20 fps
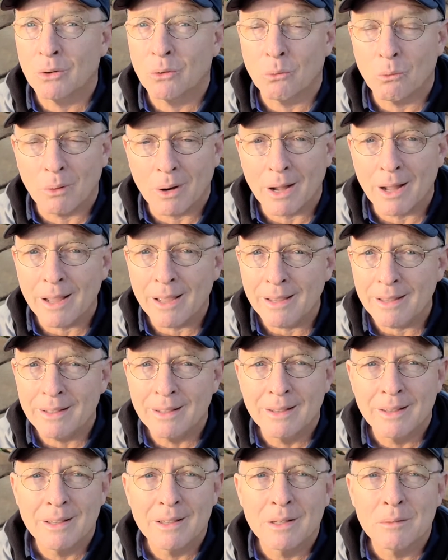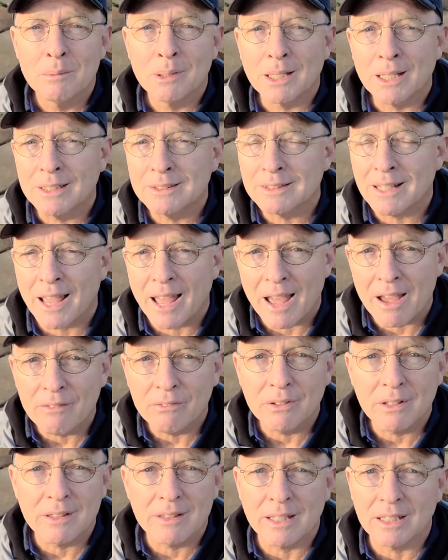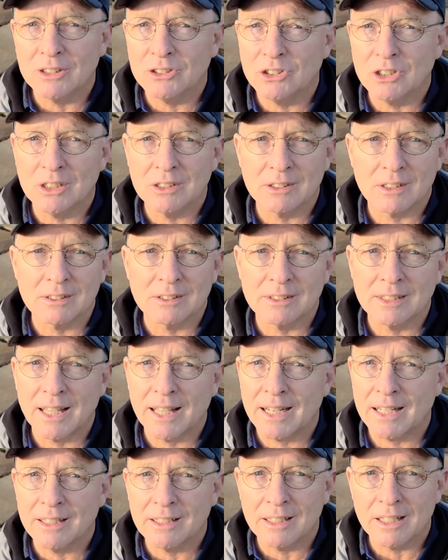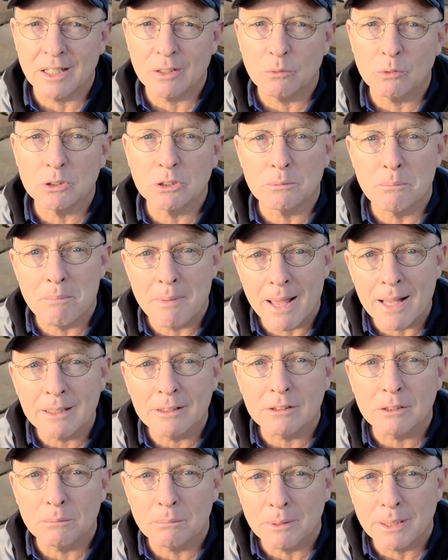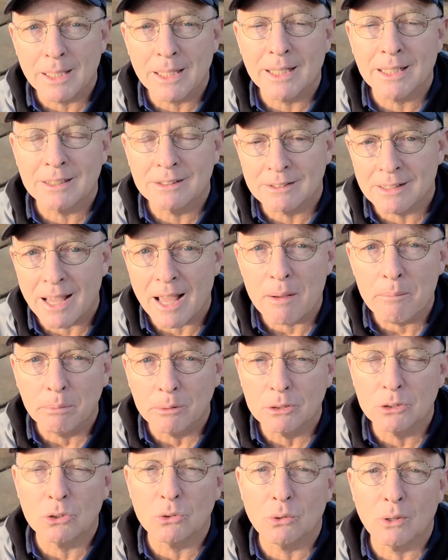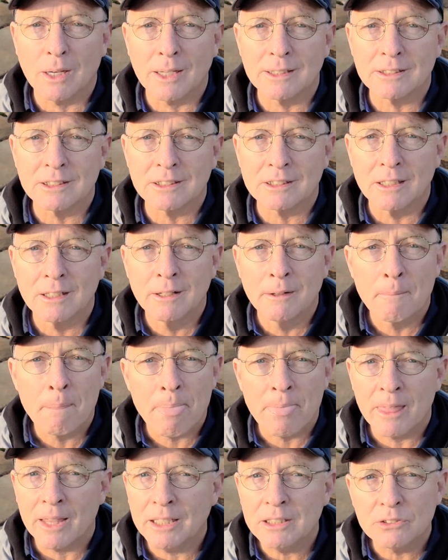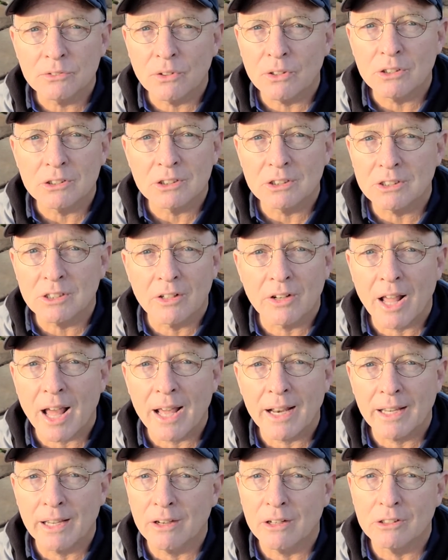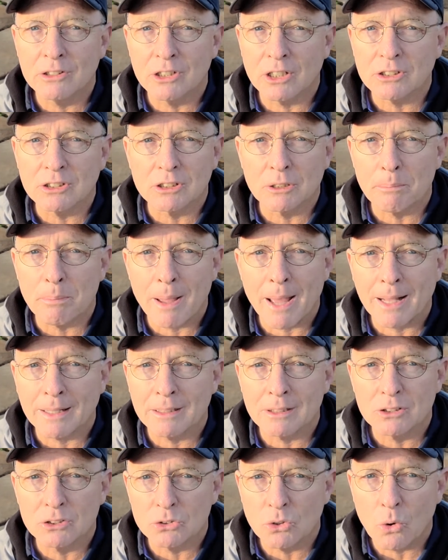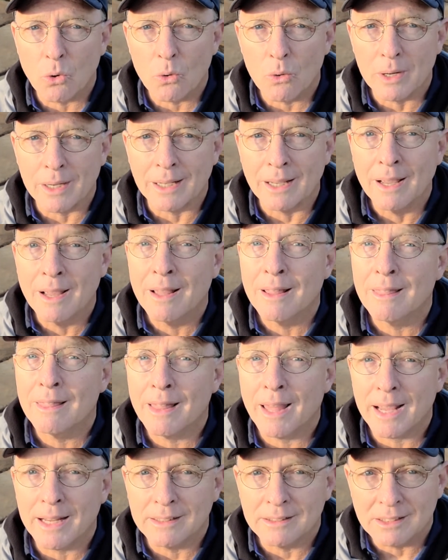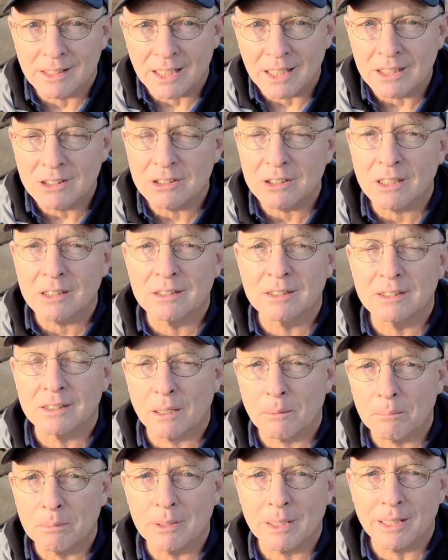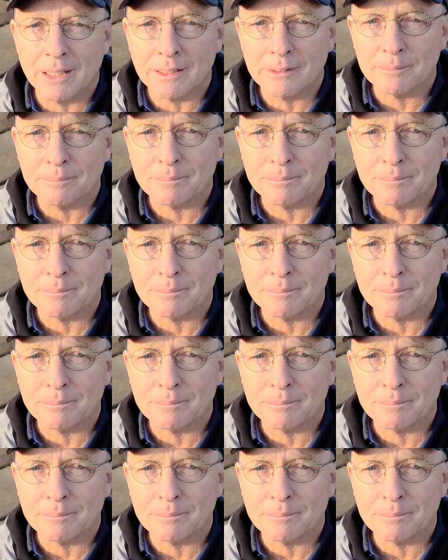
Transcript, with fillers: Why? Because everything Jesus said and did was meant to be an example to us. These verses are not here just to pad the story. They teach us something.